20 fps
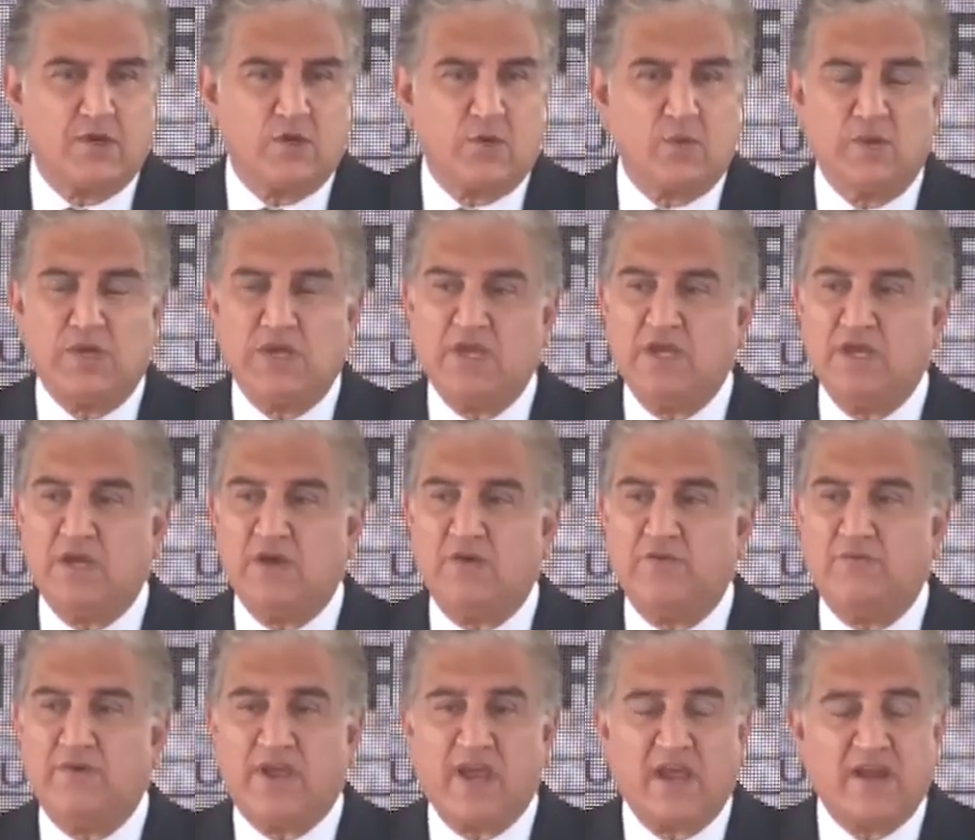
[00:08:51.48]

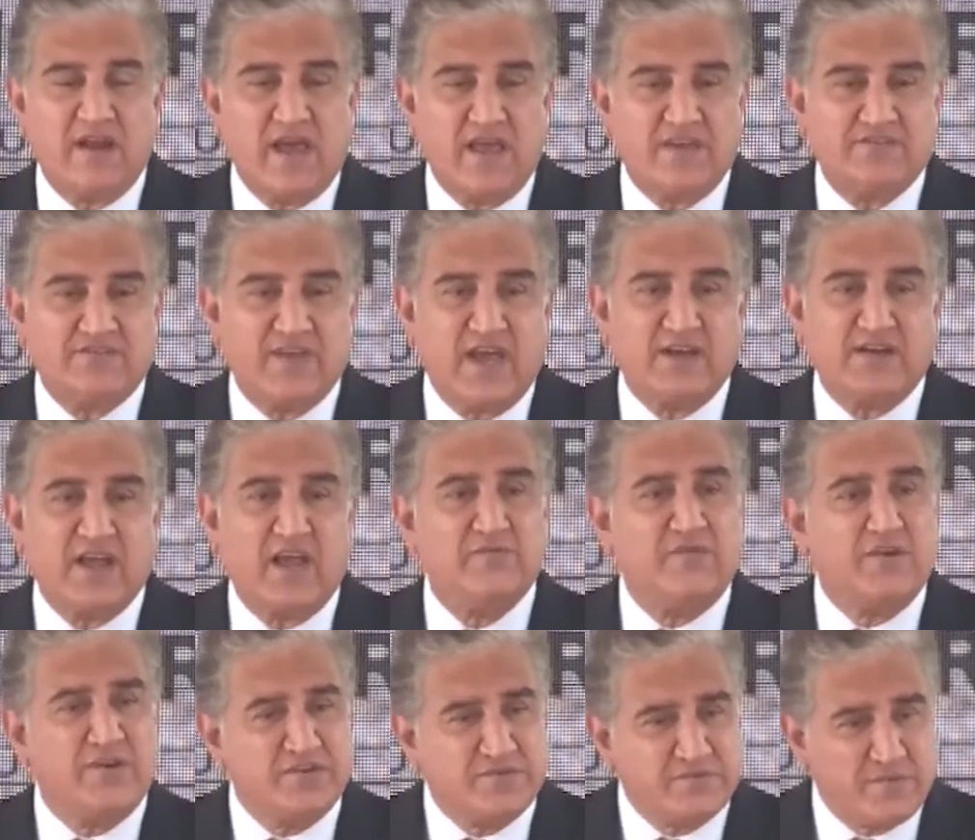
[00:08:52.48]
We recognize that and
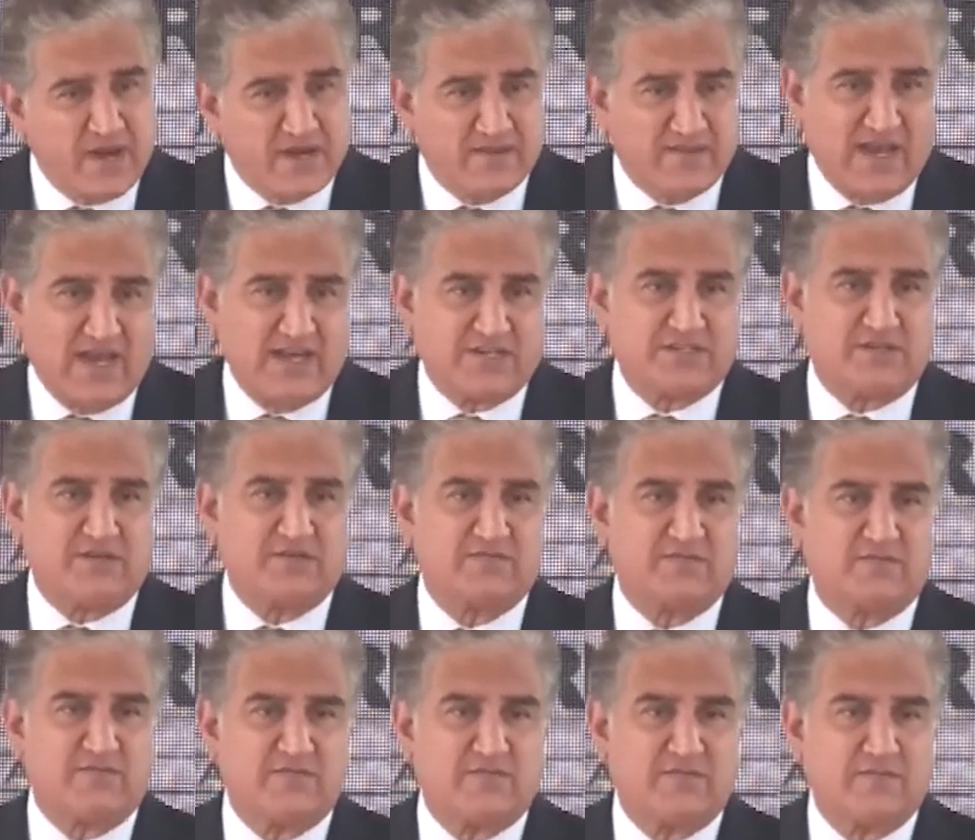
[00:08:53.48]
we respect that.
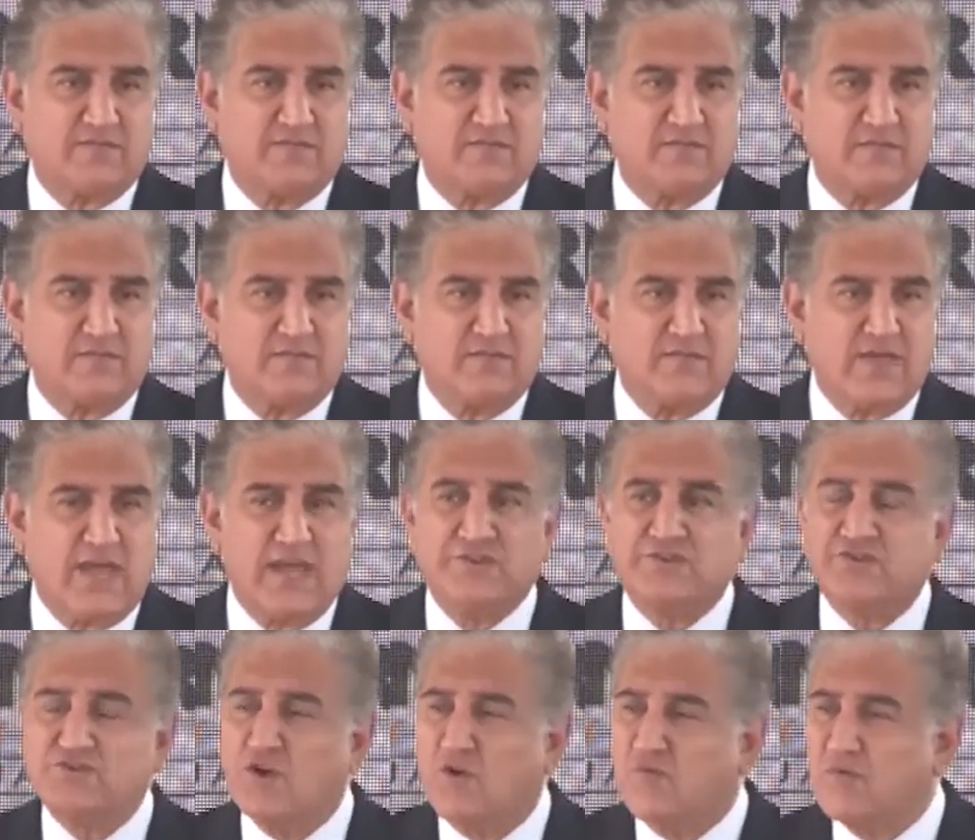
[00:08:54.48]

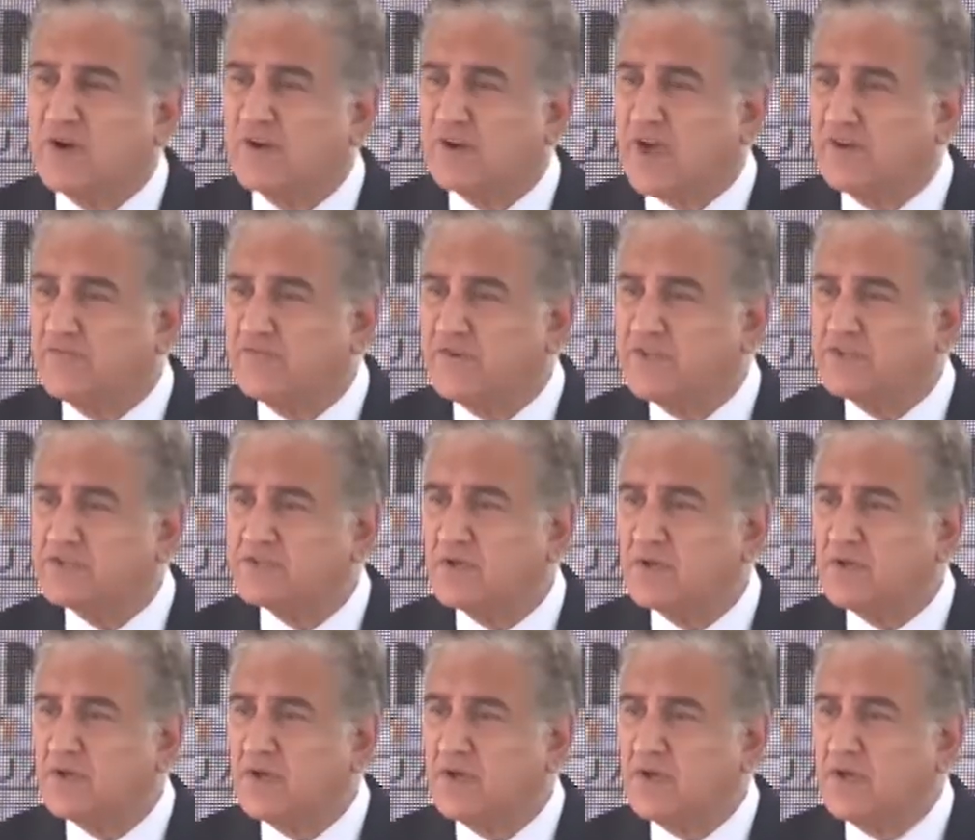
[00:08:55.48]
As sovereign countries,
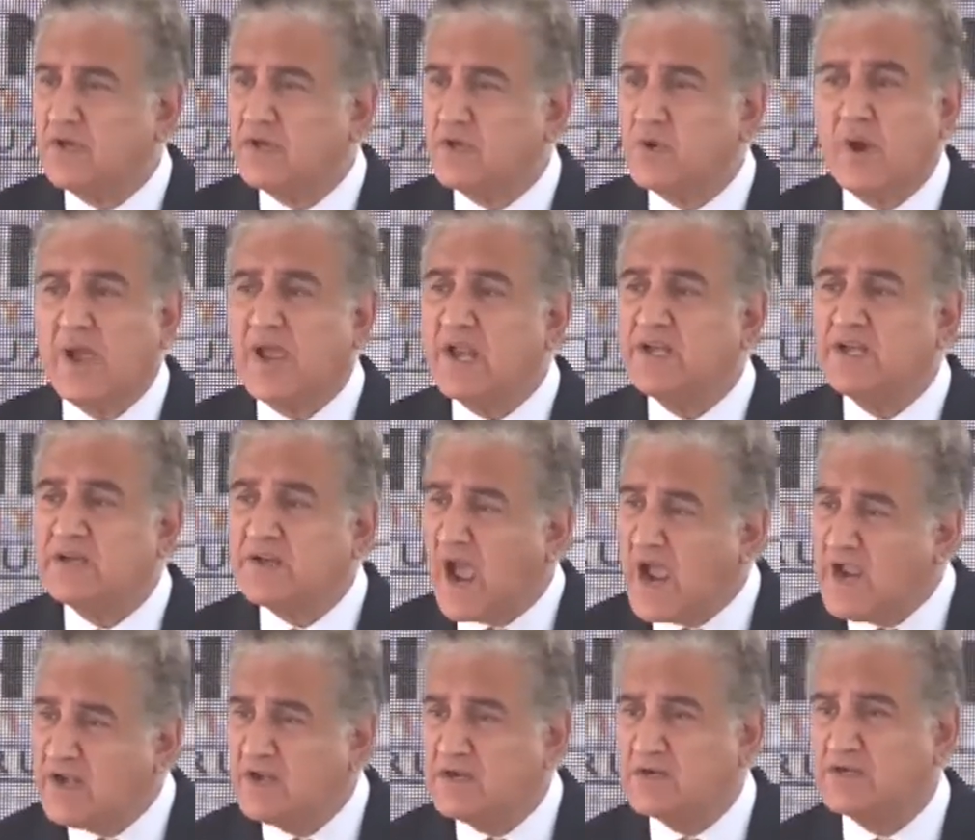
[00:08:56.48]
you're
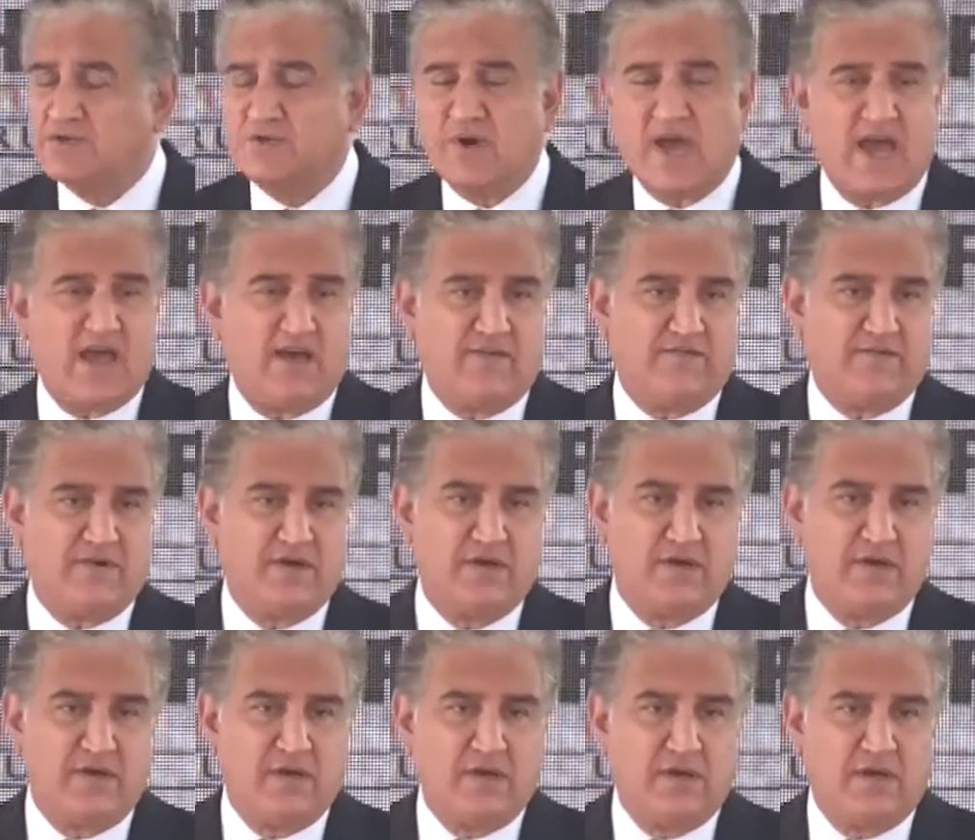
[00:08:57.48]
entitled to have
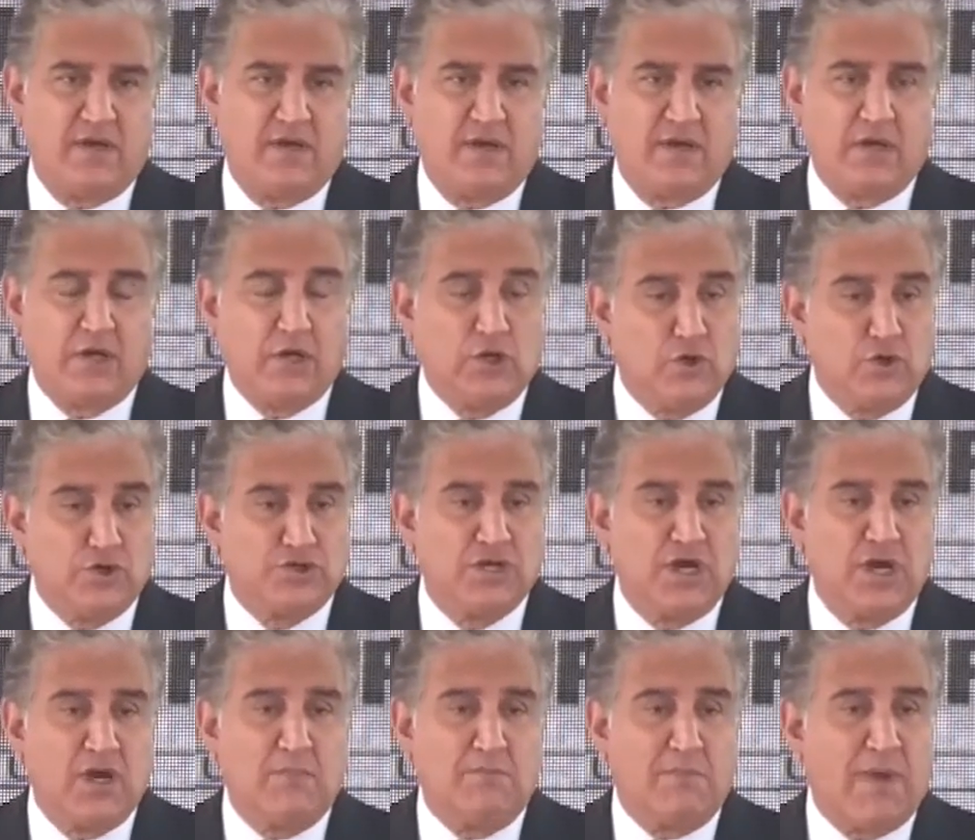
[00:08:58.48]
good
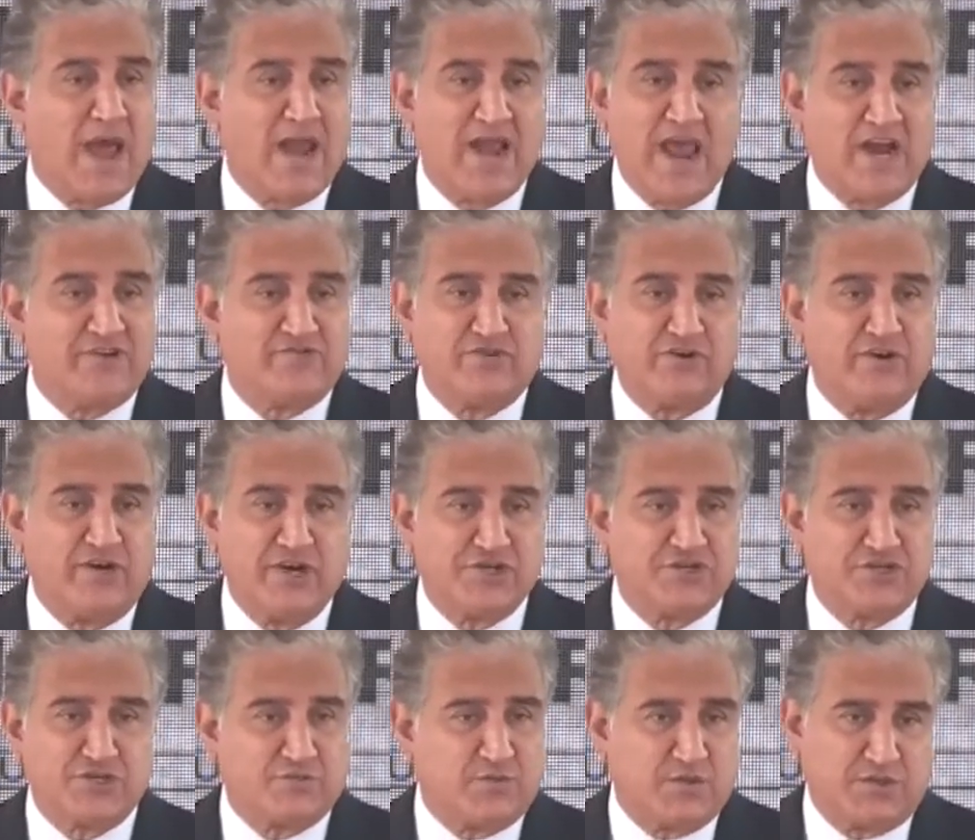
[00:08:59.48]
bilateral
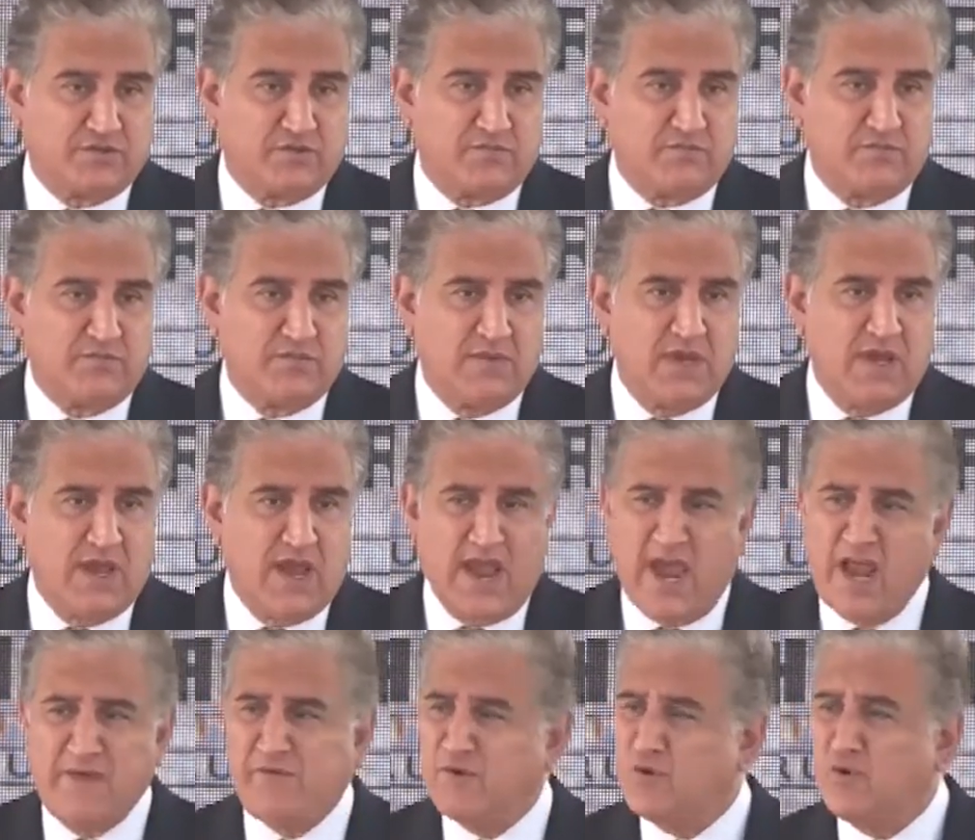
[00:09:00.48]
relations with them.
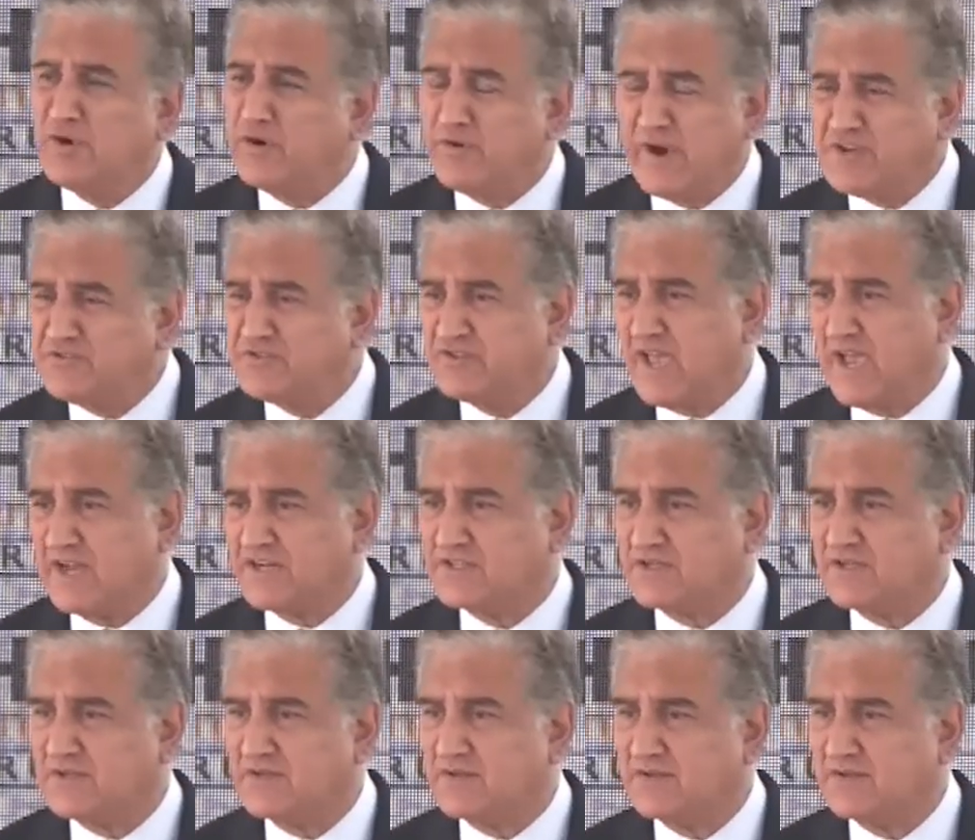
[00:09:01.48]
And we don't grudge that.